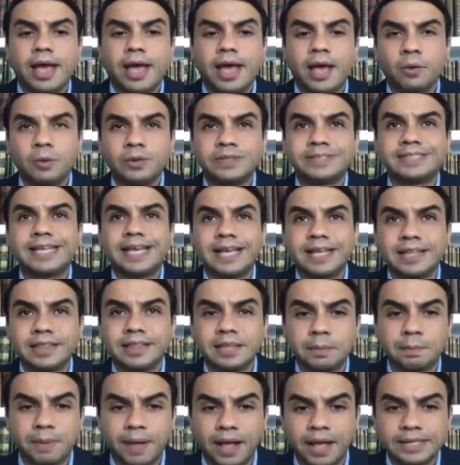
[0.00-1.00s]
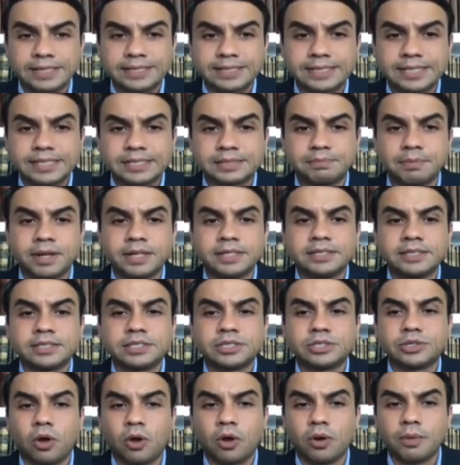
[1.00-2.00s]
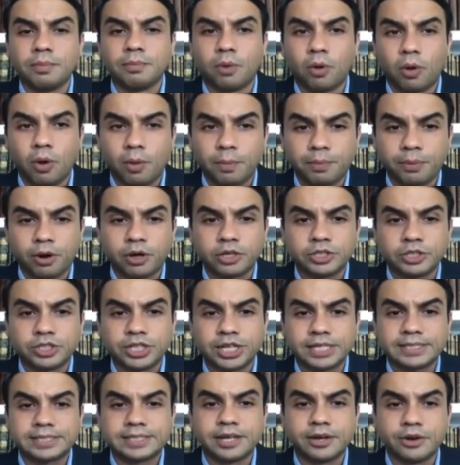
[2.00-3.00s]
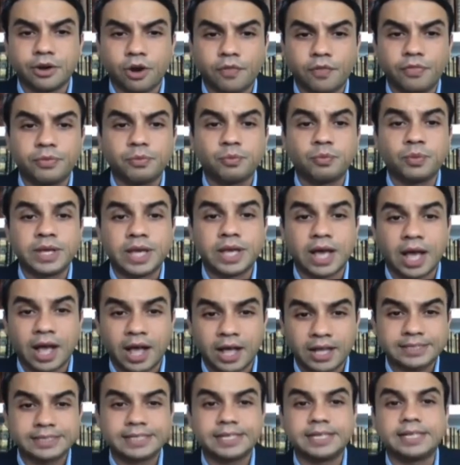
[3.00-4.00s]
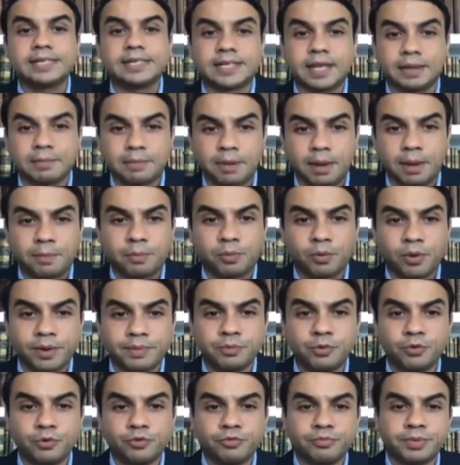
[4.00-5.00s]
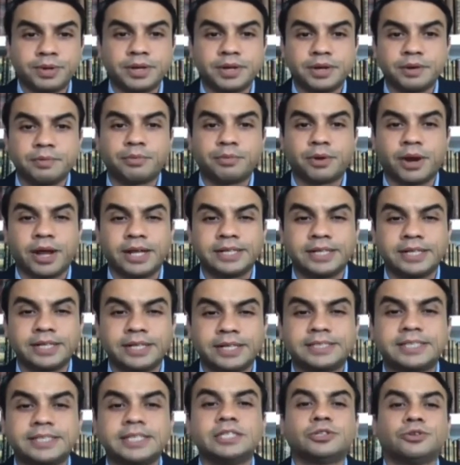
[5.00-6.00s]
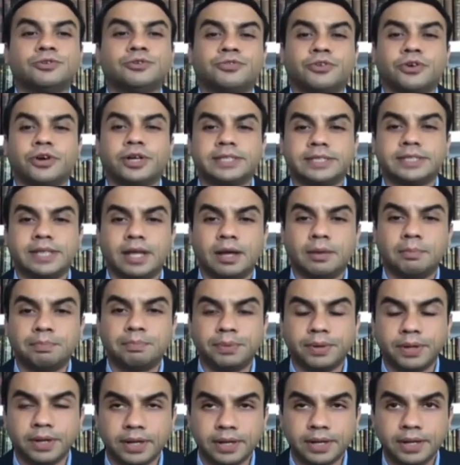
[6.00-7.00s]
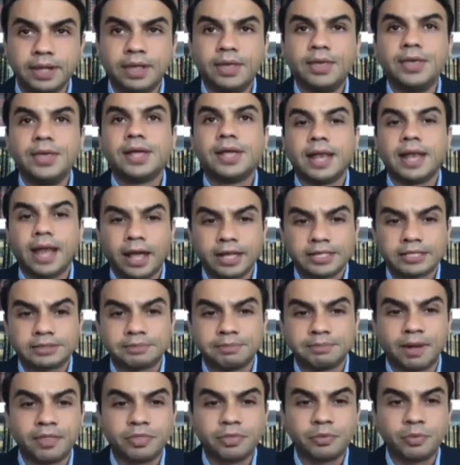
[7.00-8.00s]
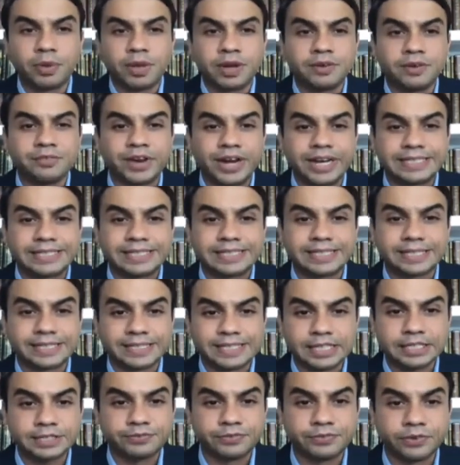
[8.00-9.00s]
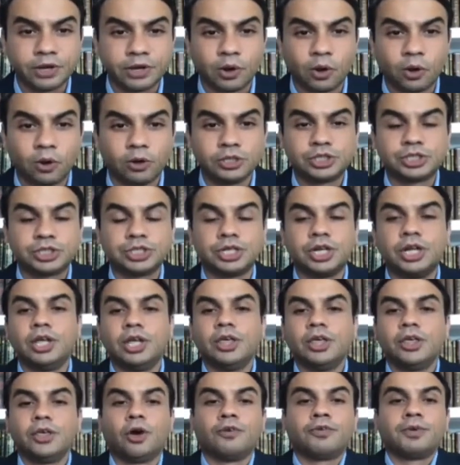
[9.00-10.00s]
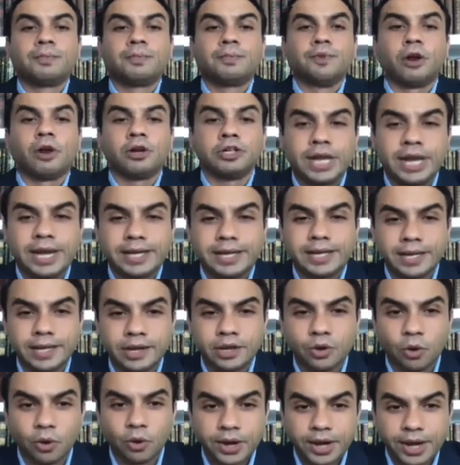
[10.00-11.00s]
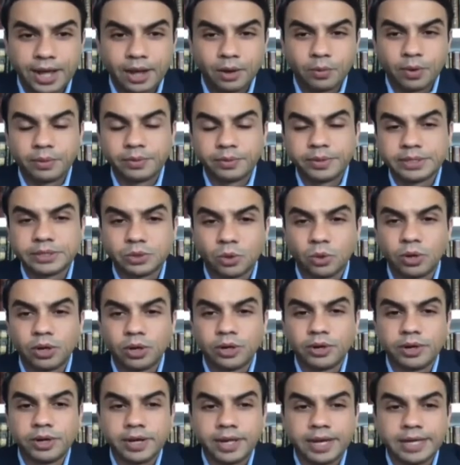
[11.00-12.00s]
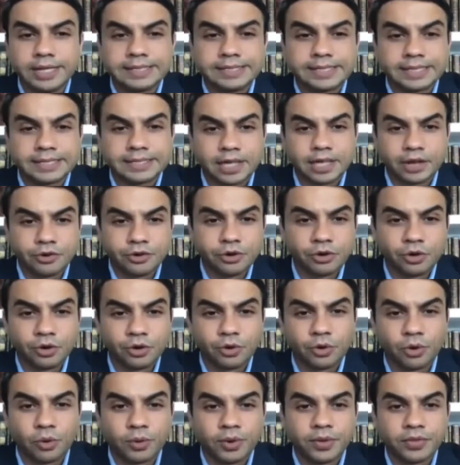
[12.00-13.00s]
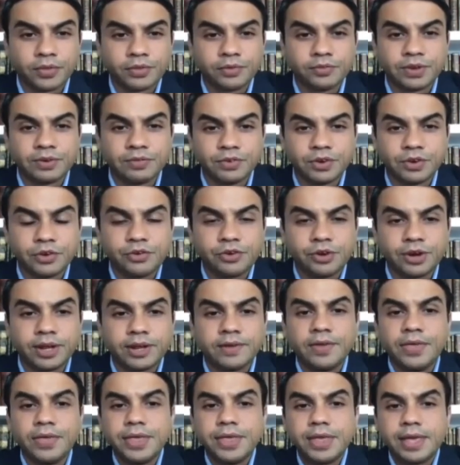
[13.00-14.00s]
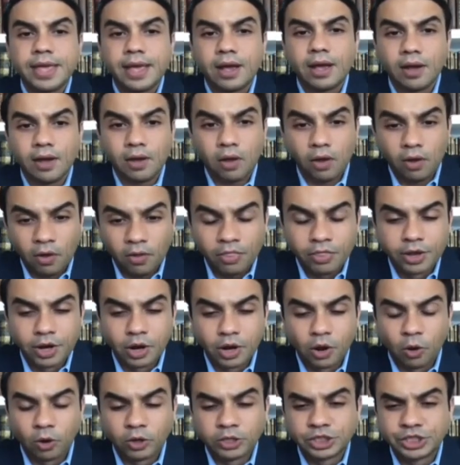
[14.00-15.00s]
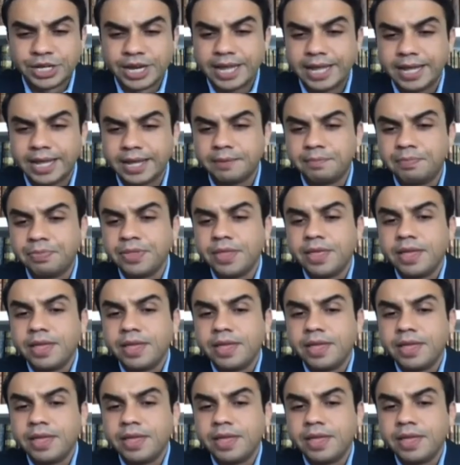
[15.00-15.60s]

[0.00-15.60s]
I would say in the past 6 months, on more projects than not, we are seeing some upward movement in pricing. So for example, last month, we had a very successful launch of a project in Noida where we sold nearly 600 crore worth of inventory on the launch day.